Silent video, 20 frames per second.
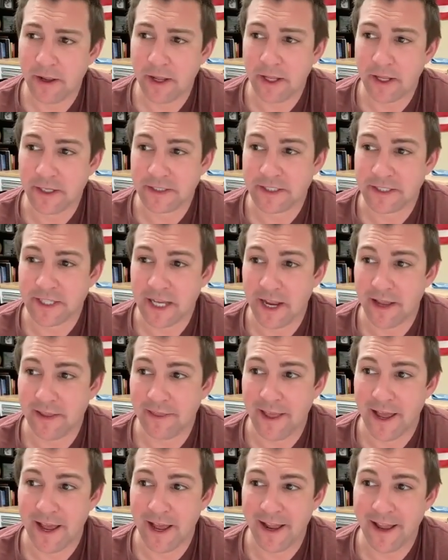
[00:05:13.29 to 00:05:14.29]
is saying
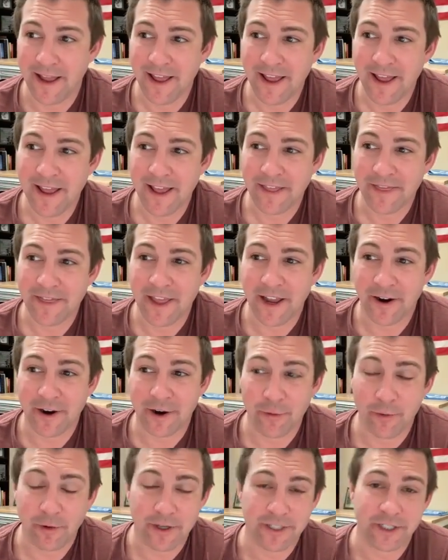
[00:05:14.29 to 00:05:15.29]
that they are
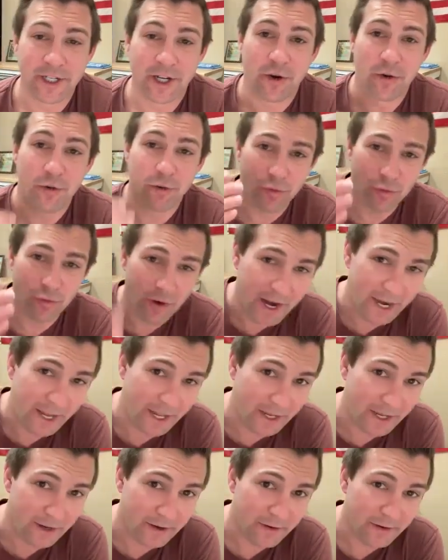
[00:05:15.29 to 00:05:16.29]
going to
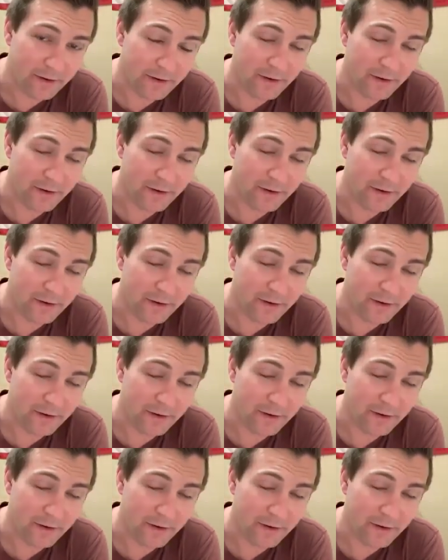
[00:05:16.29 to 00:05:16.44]
credit